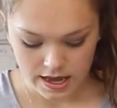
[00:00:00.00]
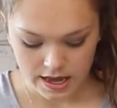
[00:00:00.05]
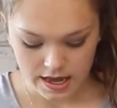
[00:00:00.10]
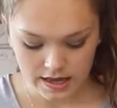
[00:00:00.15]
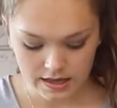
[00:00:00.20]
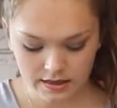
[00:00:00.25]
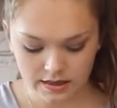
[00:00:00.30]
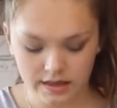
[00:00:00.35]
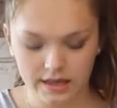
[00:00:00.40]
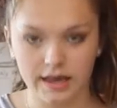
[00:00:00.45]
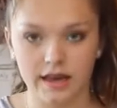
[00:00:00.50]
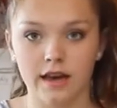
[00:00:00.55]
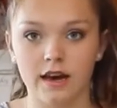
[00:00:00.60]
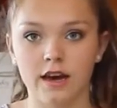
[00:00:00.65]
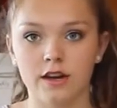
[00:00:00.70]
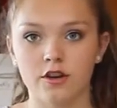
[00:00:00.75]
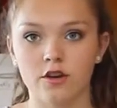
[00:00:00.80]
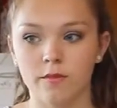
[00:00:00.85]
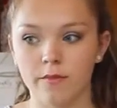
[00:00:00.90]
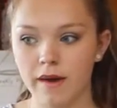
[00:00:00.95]
and there
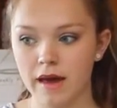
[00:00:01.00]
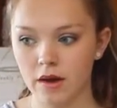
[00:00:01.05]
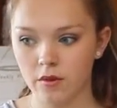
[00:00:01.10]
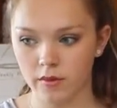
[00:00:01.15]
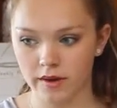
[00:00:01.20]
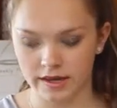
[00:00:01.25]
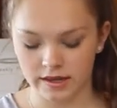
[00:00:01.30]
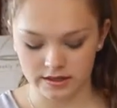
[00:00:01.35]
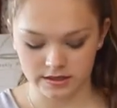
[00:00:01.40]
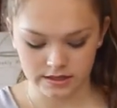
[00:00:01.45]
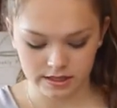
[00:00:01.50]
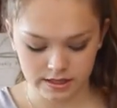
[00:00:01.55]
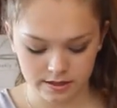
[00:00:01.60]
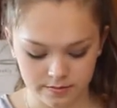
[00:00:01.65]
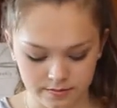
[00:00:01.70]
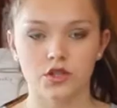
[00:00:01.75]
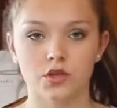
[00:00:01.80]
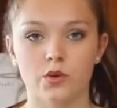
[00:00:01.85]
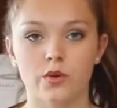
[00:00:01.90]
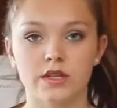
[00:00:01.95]
are your bat wings.
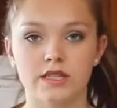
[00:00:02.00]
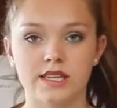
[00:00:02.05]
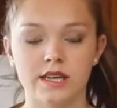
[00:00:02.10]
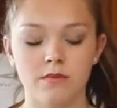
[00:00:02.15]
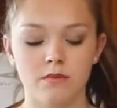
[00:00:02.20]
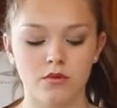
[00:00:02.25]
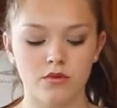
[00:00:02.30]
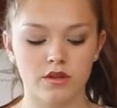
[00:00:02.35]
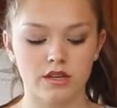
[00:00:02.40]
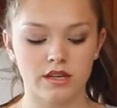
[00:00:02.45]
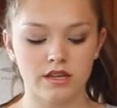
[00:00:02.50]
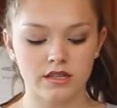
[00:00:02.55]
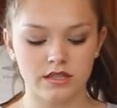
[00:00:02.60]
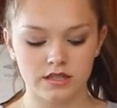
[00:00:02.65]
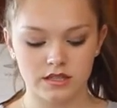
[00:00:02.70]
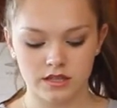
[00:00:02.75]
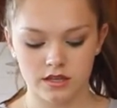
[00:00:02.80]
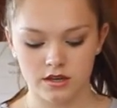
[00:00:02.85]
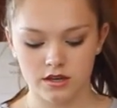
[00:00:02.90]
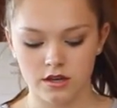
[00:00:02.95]
To assemble
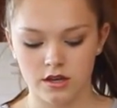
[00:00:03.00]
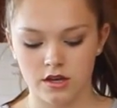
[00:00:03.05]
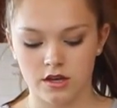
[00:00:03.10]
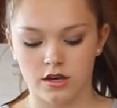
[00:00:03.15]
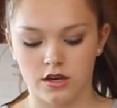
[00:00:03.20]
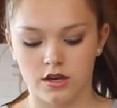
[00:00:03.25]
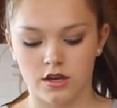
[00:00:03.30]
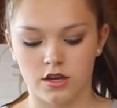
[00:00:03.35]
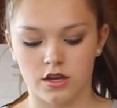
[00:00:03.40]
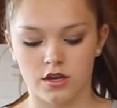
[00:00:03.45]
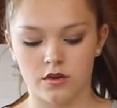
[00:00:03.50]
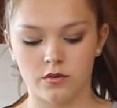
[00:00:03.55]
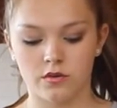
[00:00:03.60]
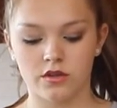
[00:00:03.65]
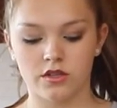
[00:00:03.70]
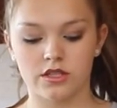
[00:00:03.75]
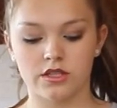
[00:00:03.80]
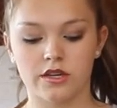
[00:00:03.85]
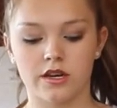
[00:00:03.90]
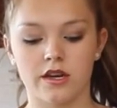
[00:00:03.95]
this, you
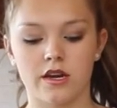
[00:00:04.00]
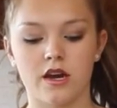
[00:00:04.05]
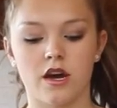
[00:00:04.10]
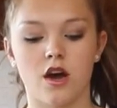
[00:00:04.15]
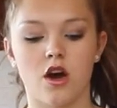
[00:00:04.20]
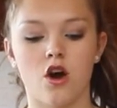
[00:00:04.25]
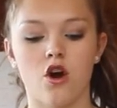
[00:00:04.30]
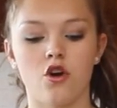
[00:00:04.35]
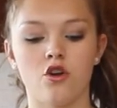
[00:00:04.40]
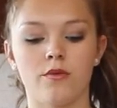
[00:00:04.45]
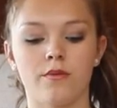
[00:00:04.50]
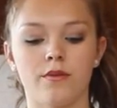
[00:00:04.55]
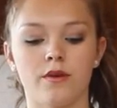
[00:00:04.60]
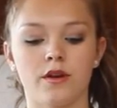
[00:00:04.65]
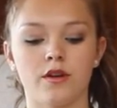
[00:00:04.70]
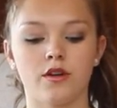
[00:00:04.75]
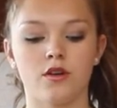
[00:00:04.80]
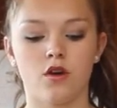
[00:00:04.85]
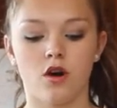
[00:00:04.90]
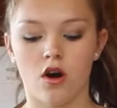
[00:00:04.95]
want to
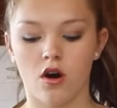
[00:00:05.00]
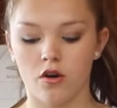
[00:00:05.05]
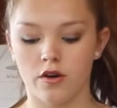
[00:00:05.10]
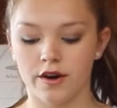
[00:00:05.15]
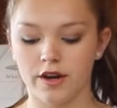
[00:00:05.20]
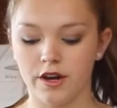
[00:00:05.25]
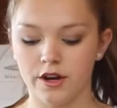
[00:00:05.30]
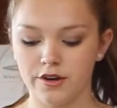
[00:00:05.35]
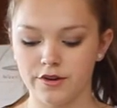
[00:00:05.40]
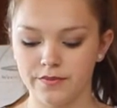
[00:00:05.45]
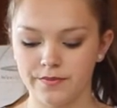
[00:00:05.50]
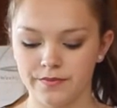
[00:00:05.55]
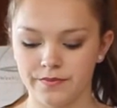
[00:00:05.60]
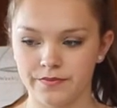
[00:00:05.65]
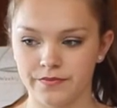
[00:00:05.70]
open your Oreo,